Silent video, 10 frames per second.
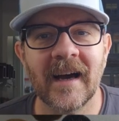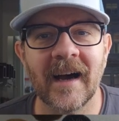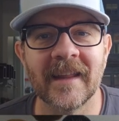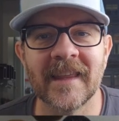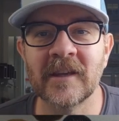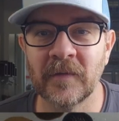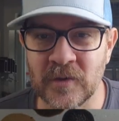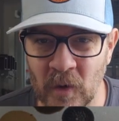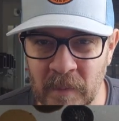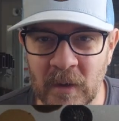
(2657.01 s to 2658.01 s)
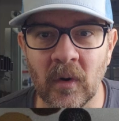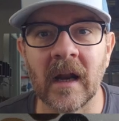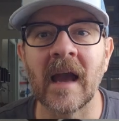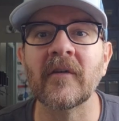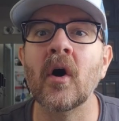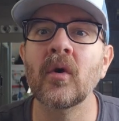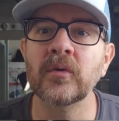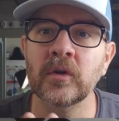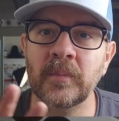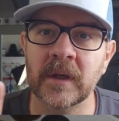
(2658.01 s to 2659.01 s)
Thank you for joining me. We're going to have a whole
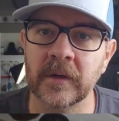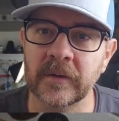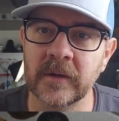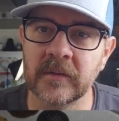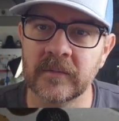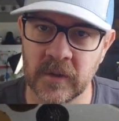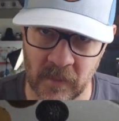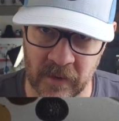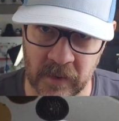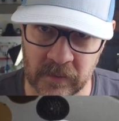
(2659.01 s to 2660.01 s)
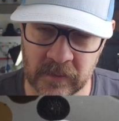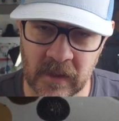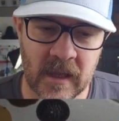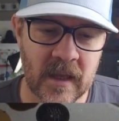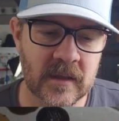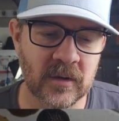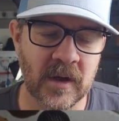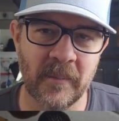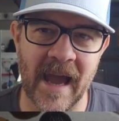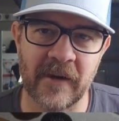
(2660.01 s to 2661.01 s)
new build tomorrow, so
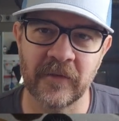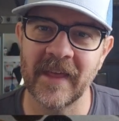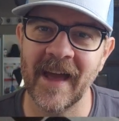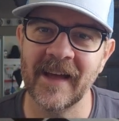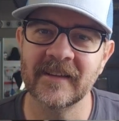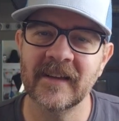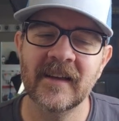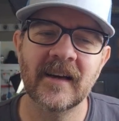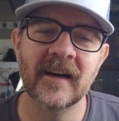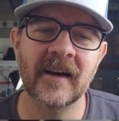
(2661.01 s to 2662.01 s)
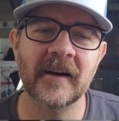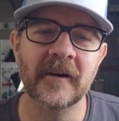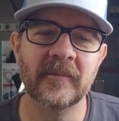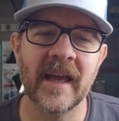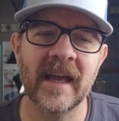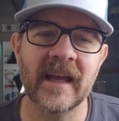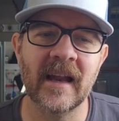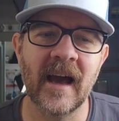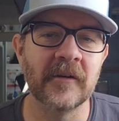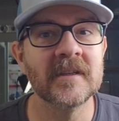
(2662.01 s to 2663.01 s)
come back for that. And
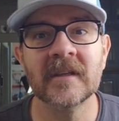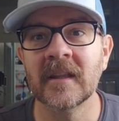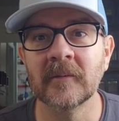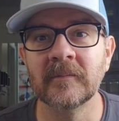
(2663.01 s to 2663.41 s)
I'll see you then.